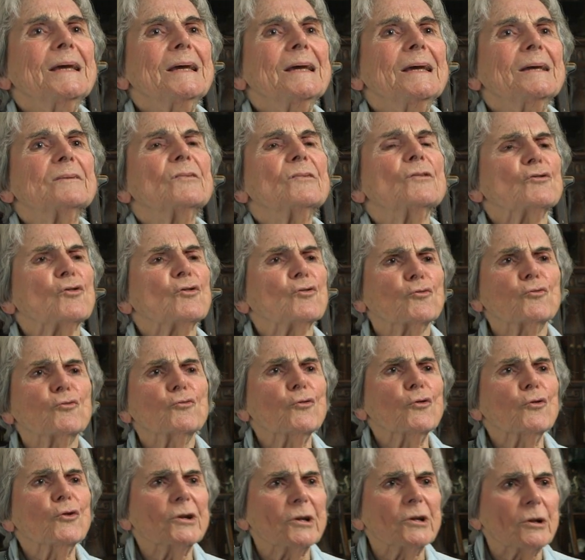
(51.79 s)
It's a
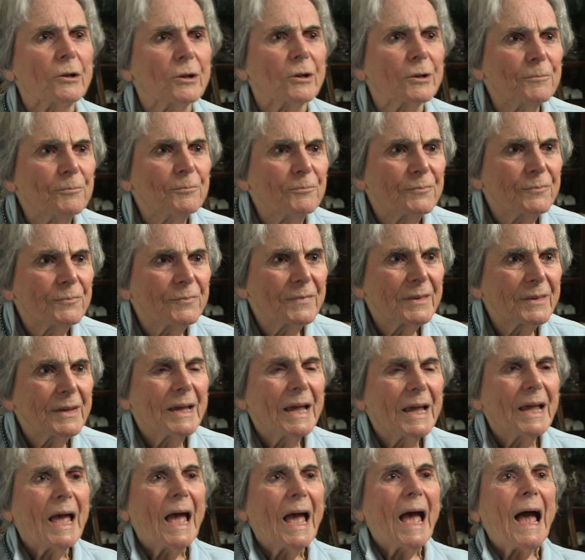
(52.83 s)
strudel.
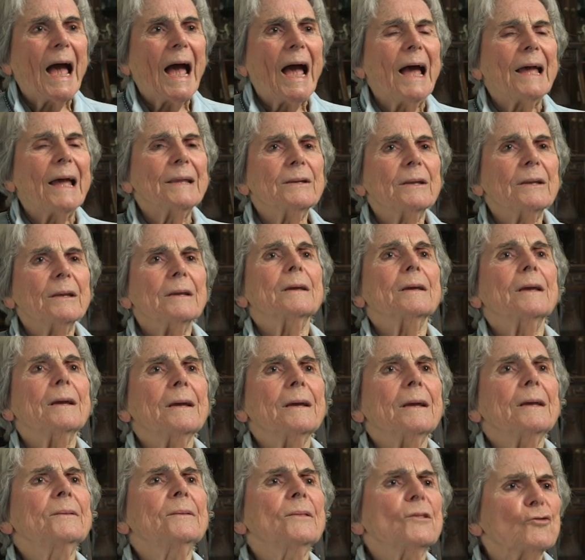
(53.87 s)
And
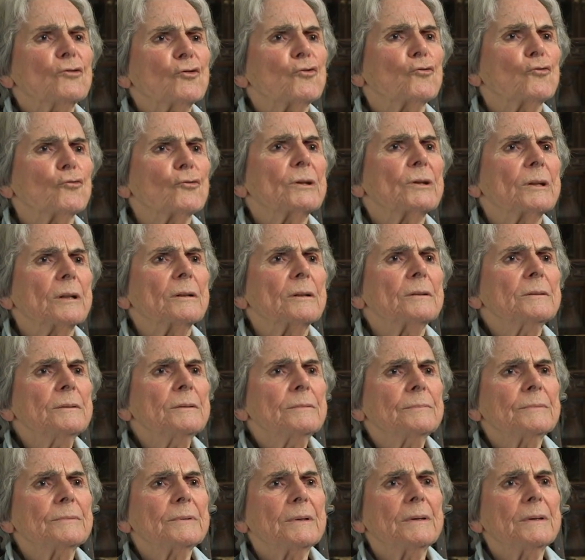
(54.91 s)
in the strudel,
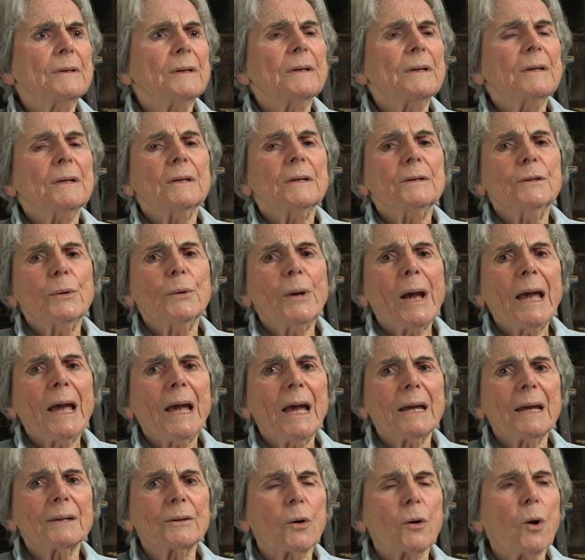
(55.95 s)
you
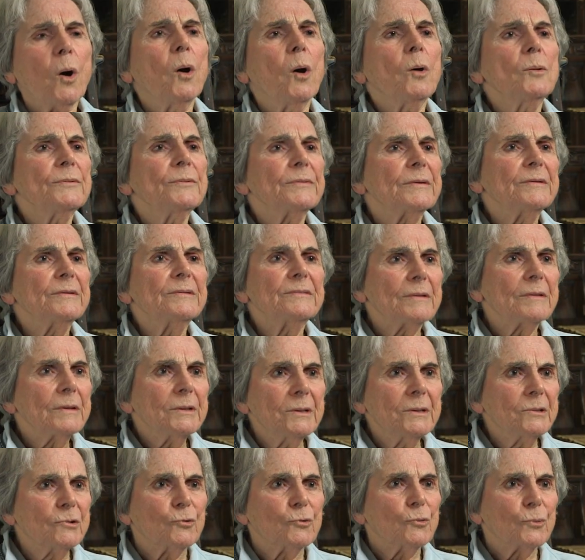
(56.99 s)
had all these
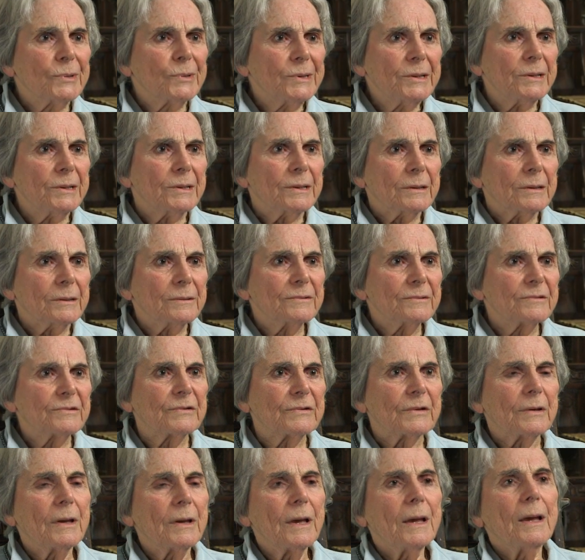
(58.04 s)

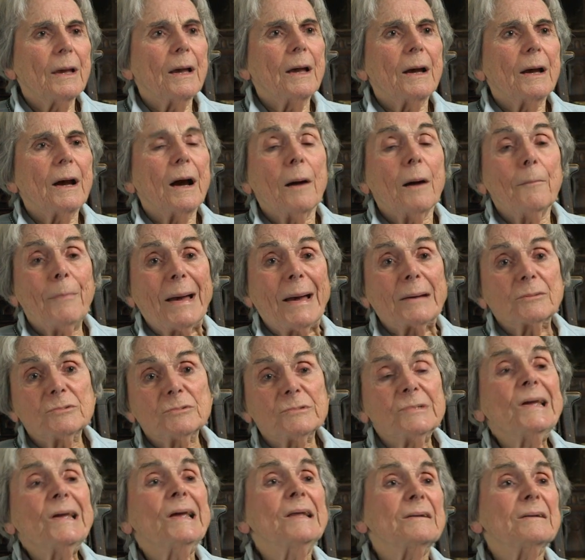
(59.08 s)
ingredients, about
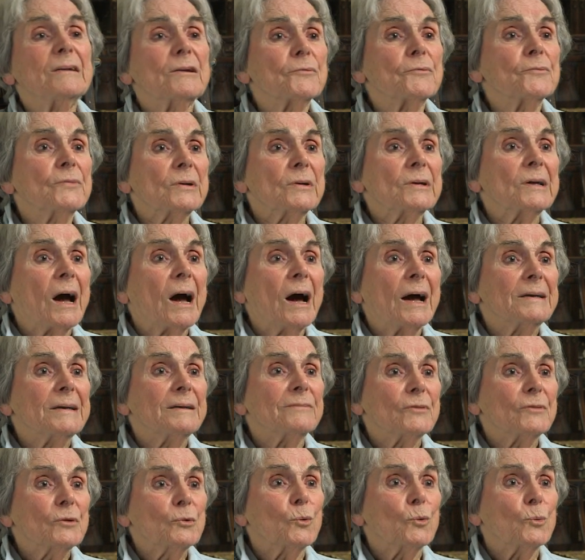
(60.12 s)
10 different kind
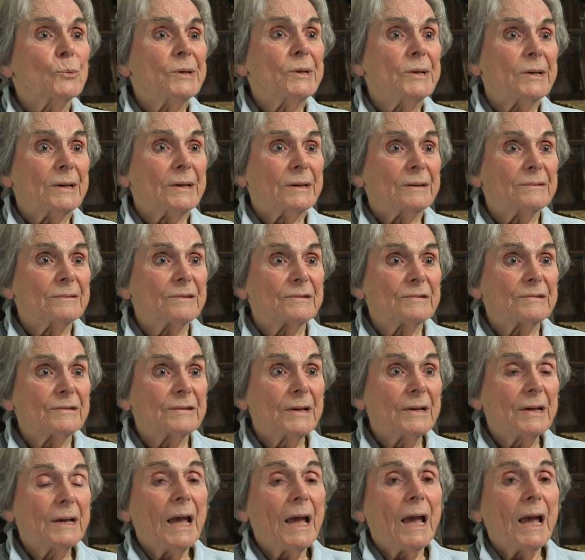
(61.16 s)
of ingredients.